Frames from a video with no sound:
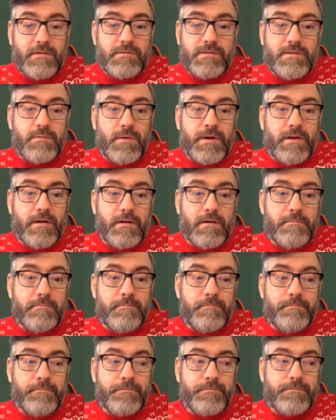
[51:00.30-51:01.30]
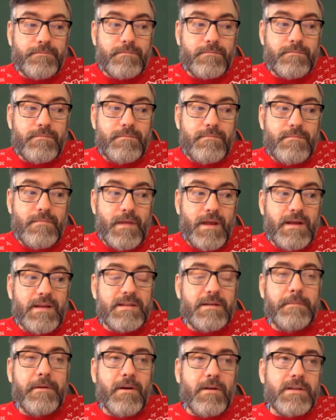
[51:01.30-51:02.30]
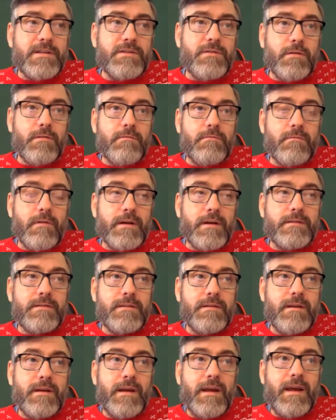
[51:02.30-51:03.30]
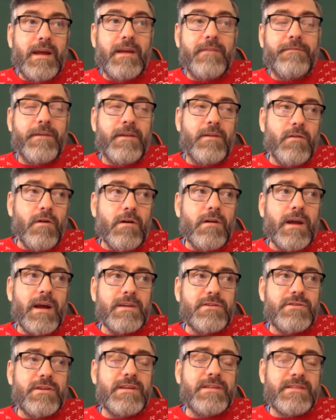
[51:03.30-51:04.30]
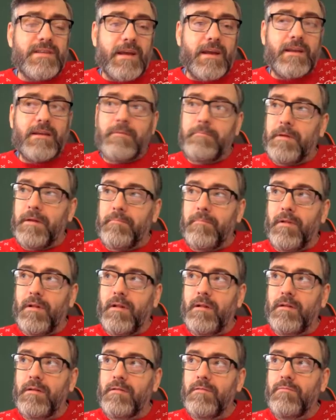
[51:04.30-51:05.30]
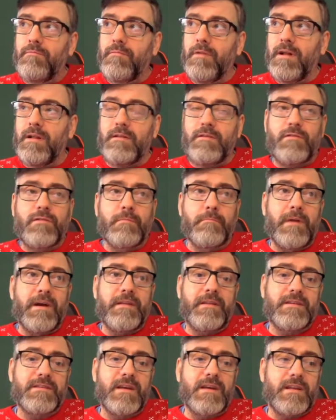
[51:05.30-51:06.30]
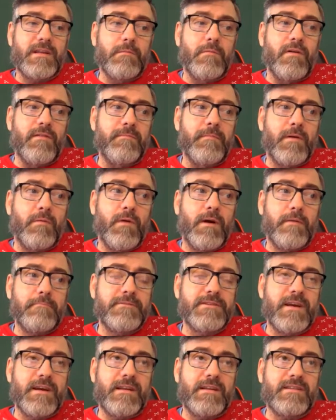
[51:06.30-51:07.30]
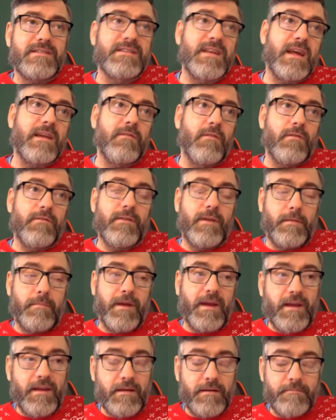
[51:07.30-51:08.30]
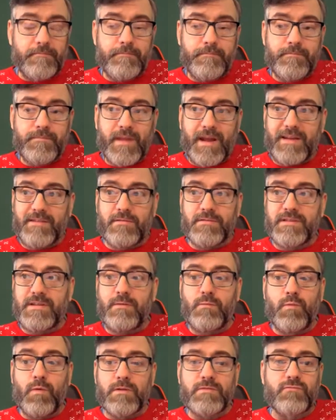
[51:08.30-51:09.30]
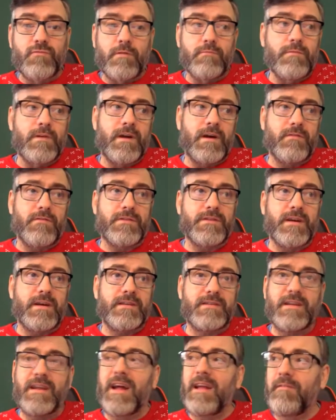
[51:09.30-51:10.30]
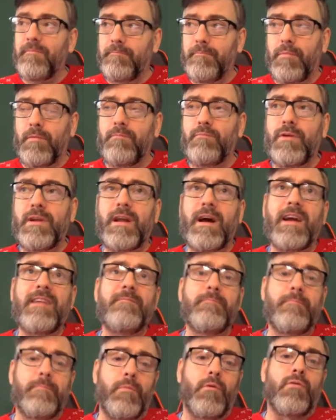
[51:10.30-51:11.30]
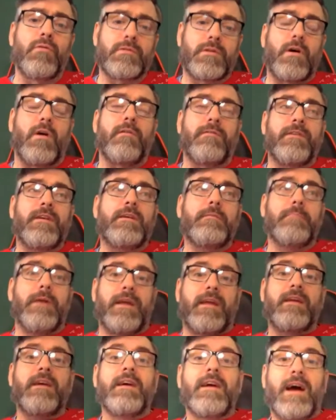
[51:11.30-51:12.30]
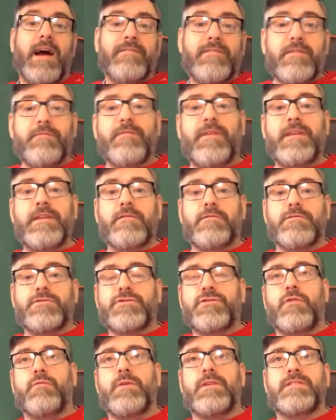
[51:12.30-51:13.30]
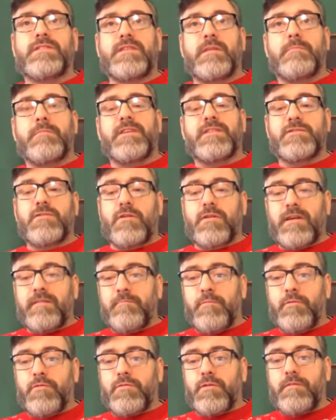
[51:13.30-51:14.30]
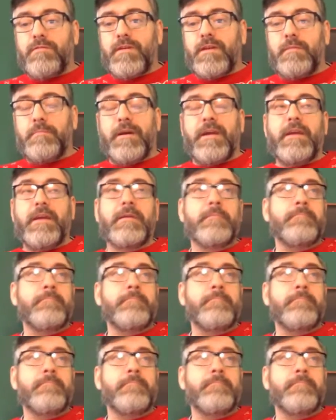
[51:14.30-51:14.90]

see why not. To be honest with you, right, if you're not actually saying to people, well, you can buy this item off my website instead of off eBay, I don't see what's wrong with advertising. When I bought off eBay, I've done videos showing some of the stock I've bought off eBay,